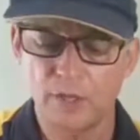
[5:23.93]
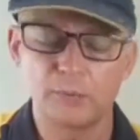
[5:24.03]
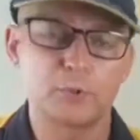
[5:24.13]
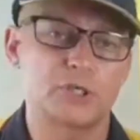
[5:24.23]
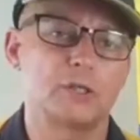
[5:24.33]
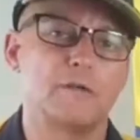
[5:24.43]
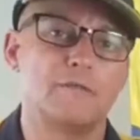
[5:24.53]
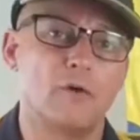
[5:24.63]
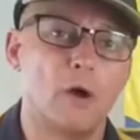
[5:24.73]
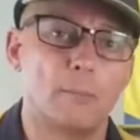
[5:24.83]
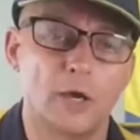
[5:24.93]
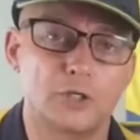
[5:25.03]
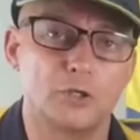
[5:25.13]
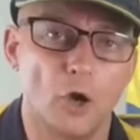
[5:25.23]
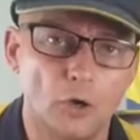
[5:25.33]
when you're pushing the
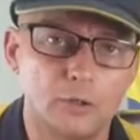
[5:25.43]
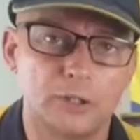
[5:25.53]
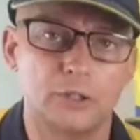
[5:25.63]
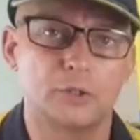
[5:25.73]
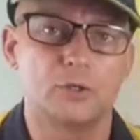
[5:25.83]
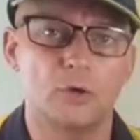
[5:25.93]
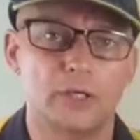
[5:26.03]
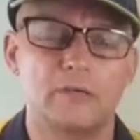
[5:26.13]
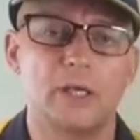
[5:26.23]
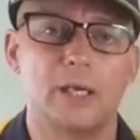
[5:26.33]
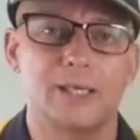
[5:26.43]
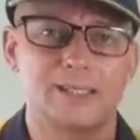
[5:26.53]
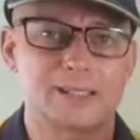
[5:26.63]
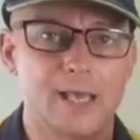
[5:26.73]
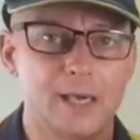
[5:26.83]
vibration
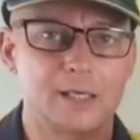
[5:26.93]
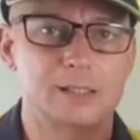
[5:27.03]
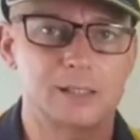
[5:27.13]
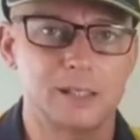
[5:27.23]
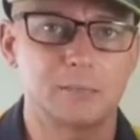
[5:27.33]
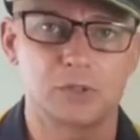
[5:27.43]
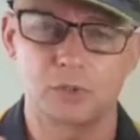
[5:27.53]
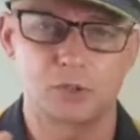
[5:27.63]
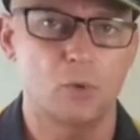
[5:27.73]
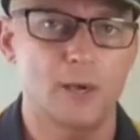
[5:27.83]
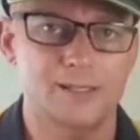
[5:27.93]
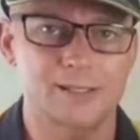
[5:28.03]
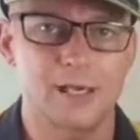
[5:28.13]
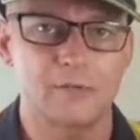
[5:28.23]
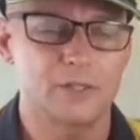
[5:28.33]
only, you're not stim, so it's
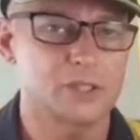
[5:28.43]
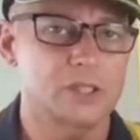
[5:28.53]
quite safe.